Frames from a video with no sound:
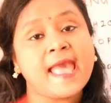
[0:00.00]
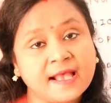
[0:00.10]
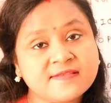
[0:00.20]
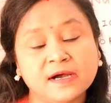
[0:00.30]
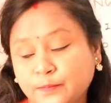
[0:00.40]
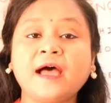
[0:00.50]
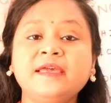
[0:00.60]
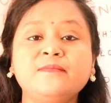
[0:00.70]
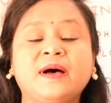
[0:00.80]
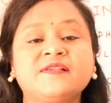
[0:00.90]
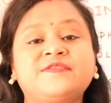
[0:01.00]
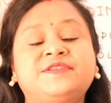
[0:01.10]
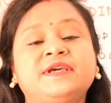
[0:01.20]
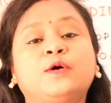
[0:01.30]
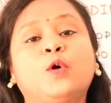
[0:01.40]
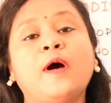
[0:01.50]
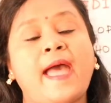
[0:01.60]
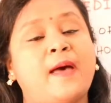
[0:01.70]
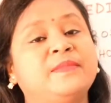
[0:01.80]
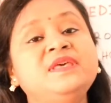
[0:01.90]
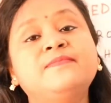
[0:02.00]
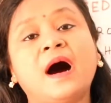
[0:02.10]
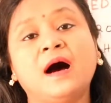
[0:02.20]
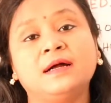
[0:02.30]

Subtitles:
Example: Dimastigo amoeba,